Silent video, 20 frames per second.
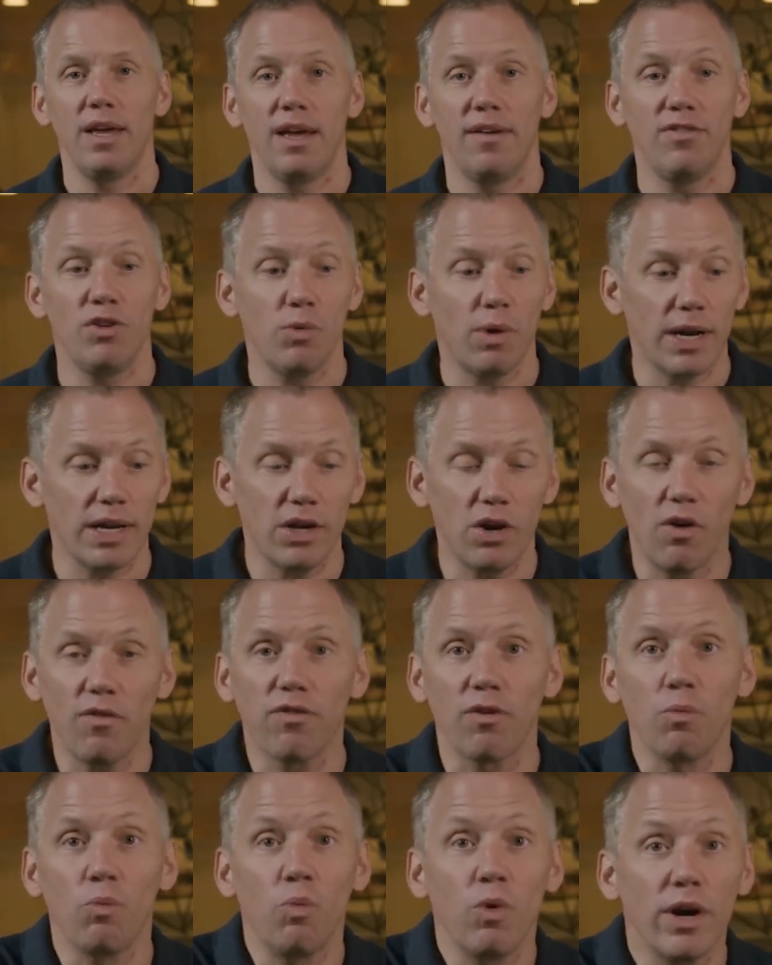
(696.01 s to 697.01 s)
If you wanna go
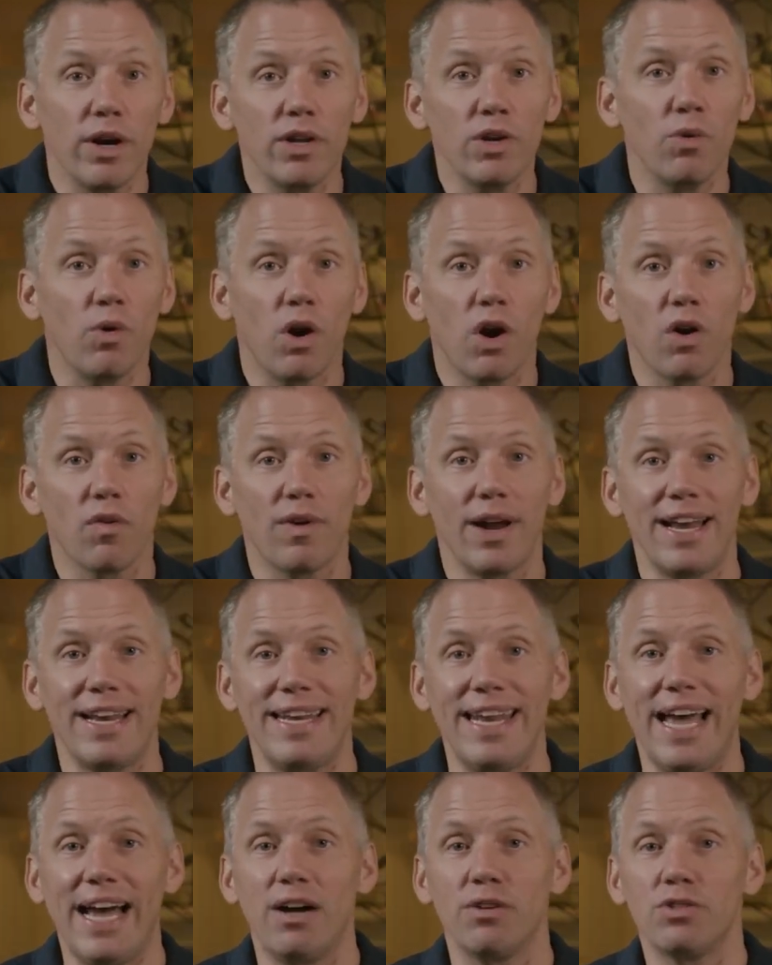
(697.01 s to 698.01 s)
from where you are right
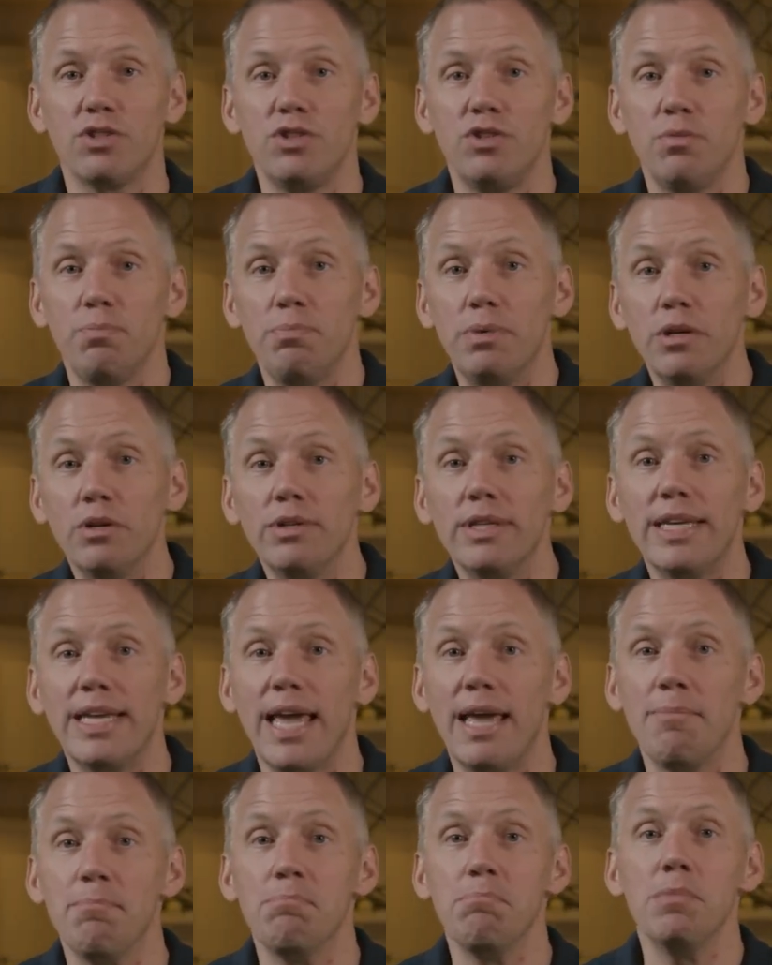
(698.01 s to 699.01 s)
now to building
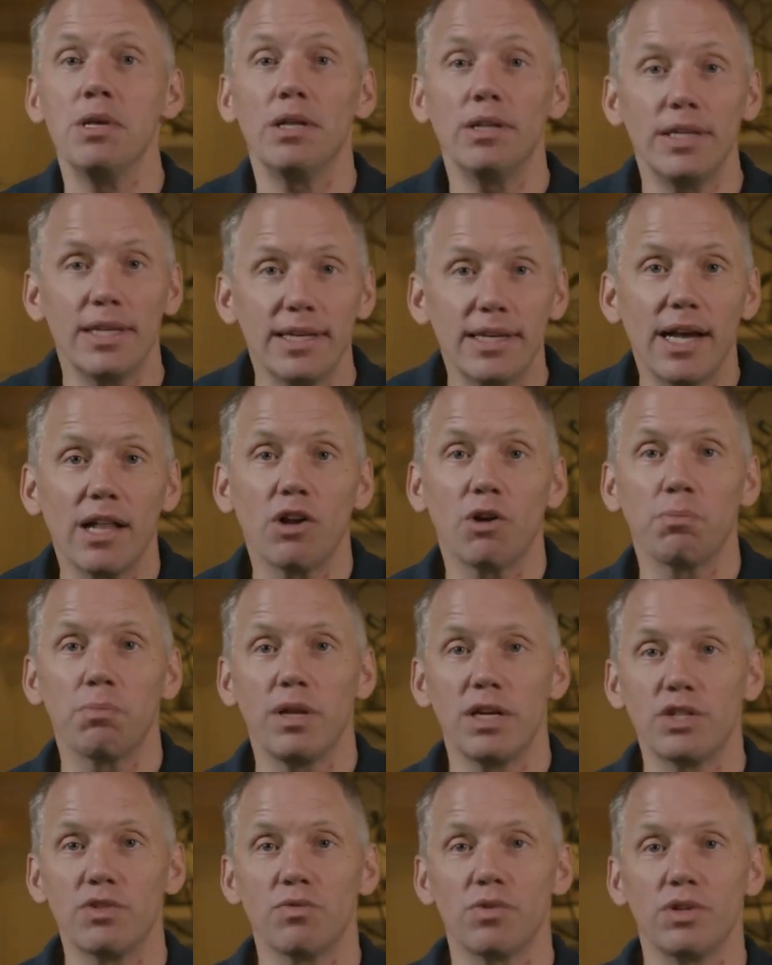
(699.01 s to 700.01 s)
a million dollar
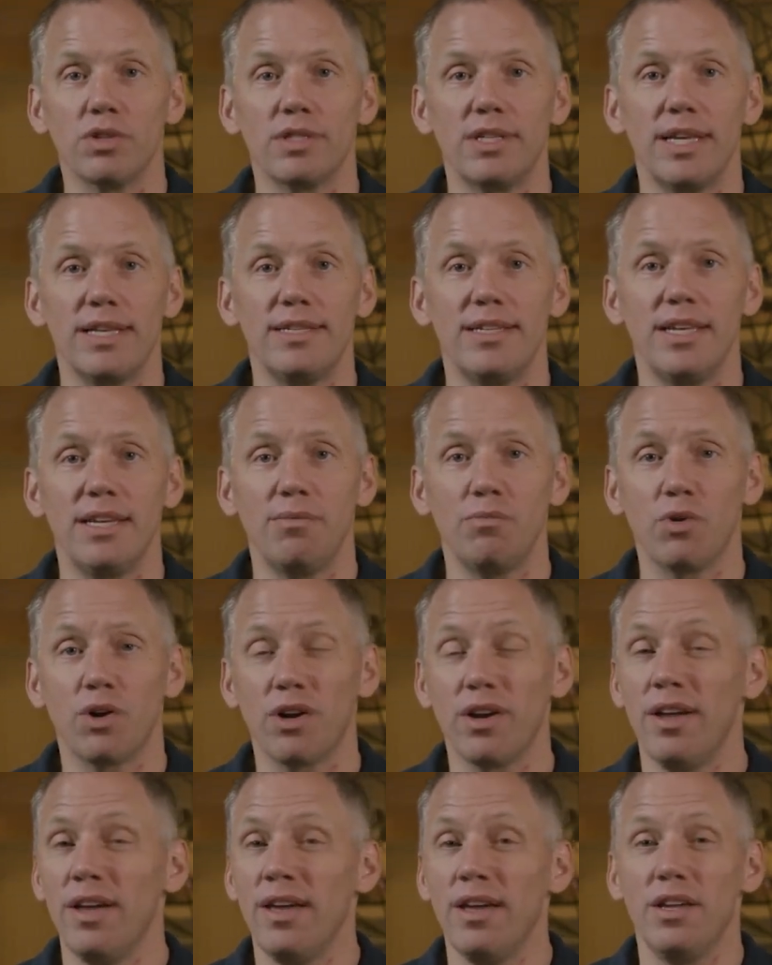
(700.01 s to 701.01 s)
plus real estate team
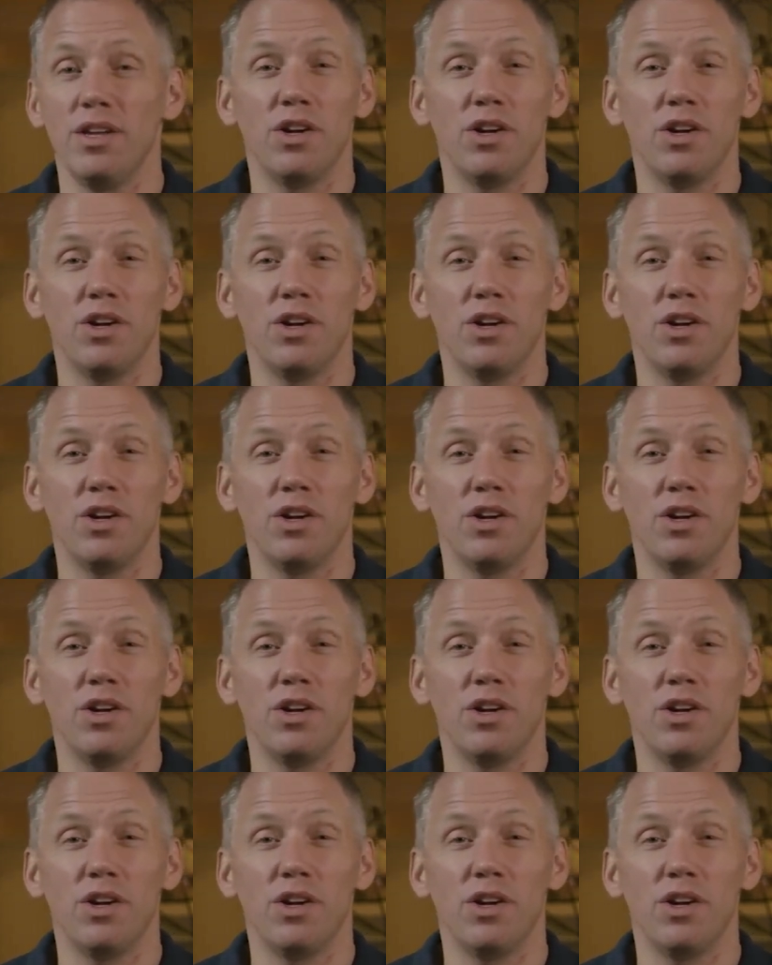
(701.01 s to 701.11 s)
where